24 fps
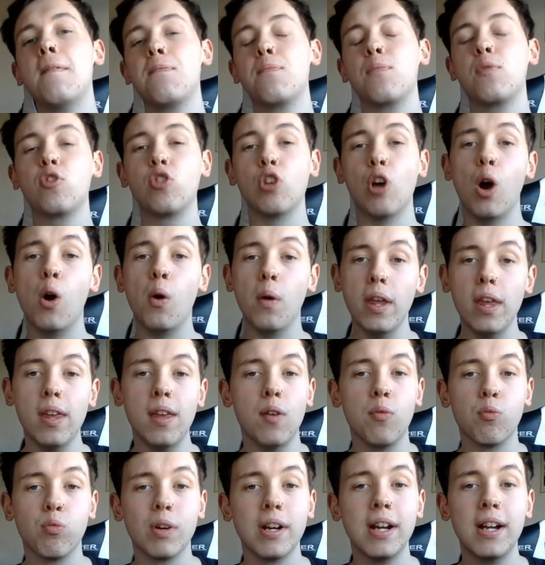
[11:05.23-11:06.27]
So it
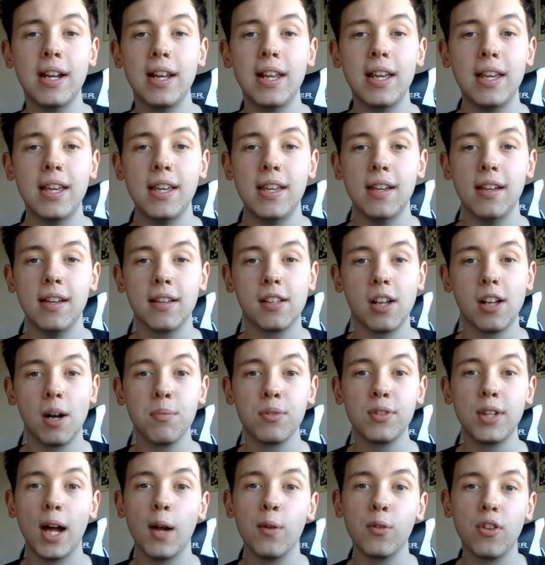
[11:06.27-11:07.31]
really
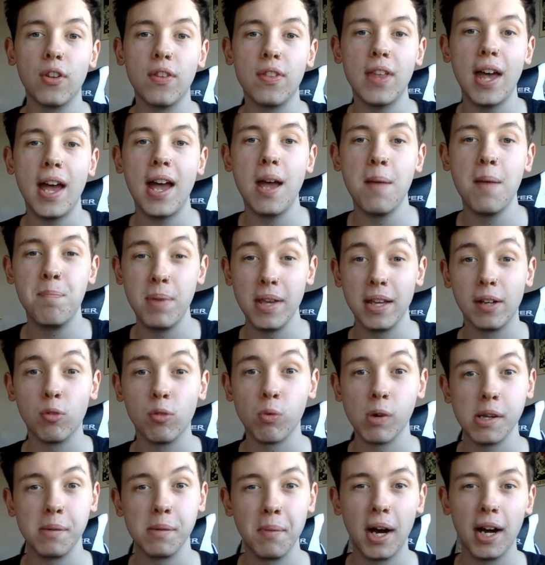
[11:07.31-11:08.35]
comes down to their big
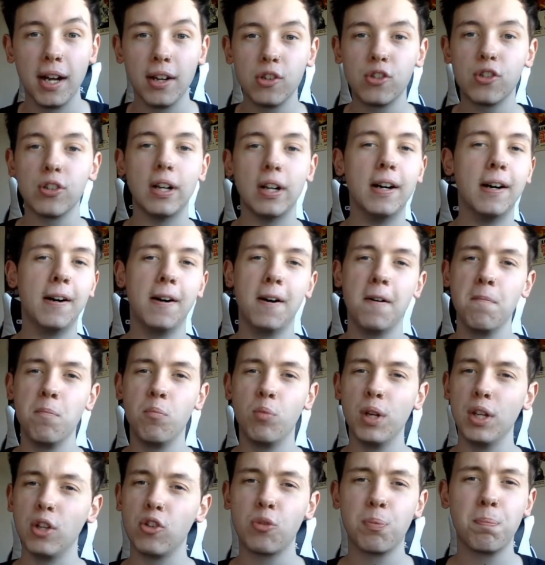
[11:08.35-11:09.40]
rematch,
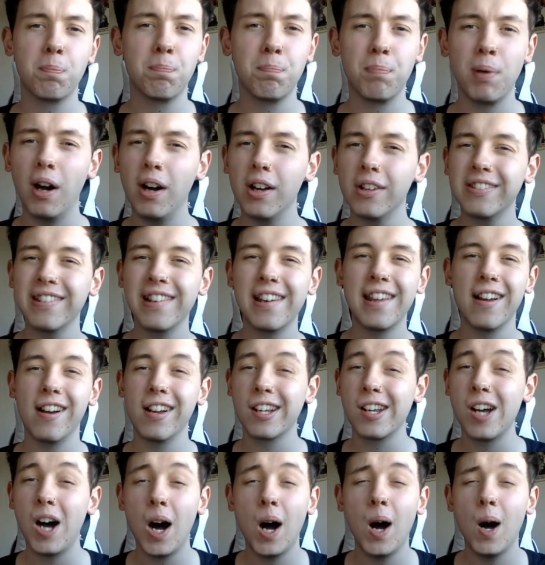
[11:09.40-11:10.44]
which personally I
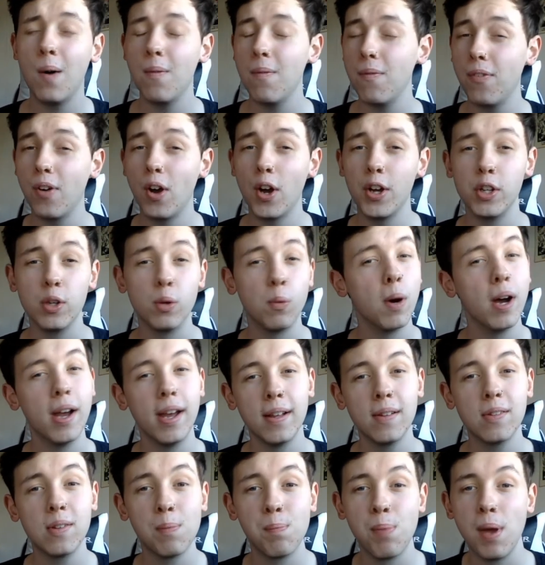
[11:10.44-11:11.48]
can't find a way
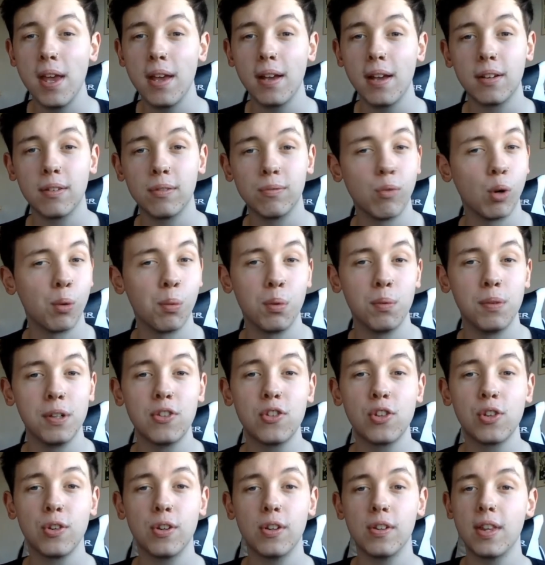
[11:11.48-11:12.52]
to pick Robert
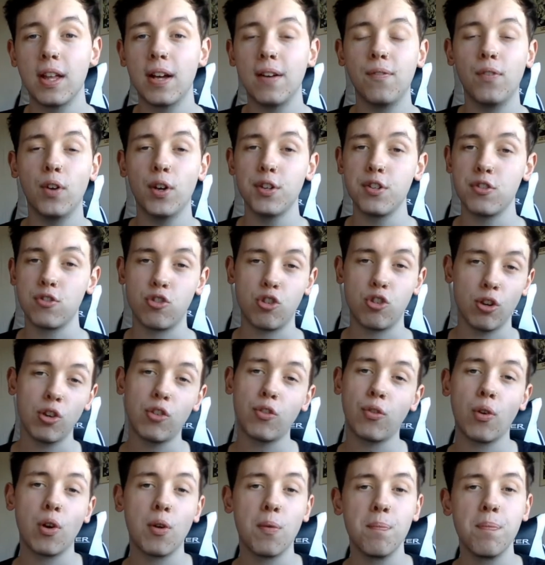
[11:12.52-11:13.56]
Whittaker in that fight just
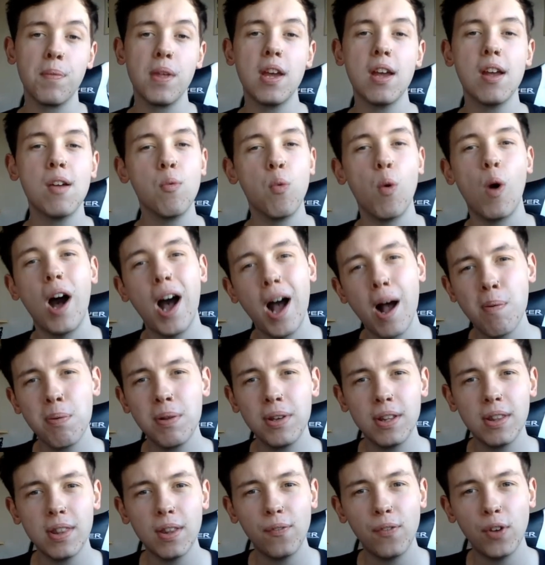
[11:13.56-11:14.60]
from what
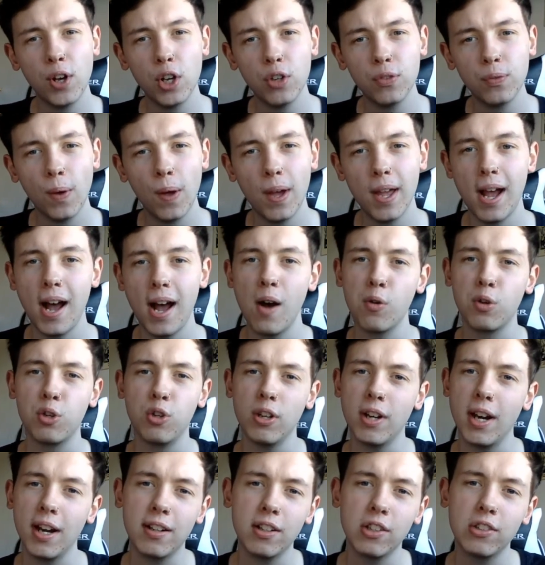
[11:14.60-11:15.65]
happened in the first fight, how
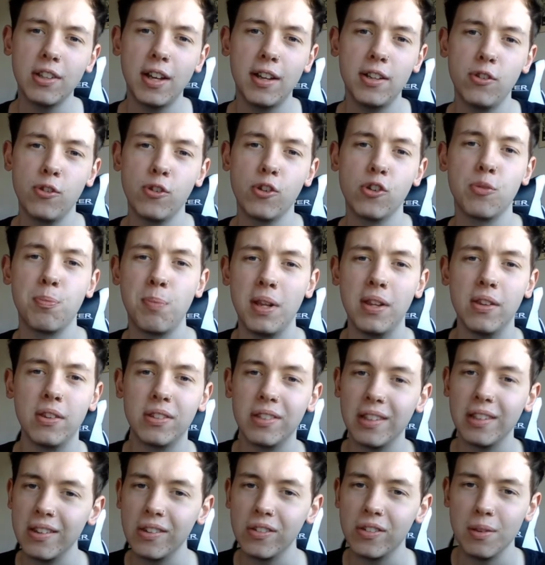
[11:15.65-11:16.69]
good Adesanya has been
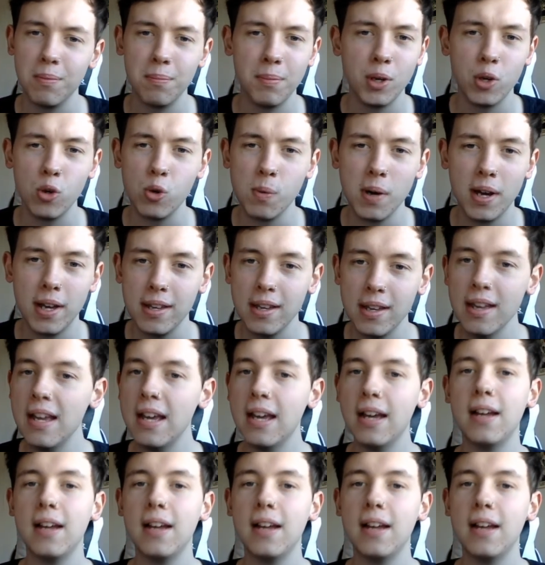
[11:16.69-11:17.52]
since at middleweight.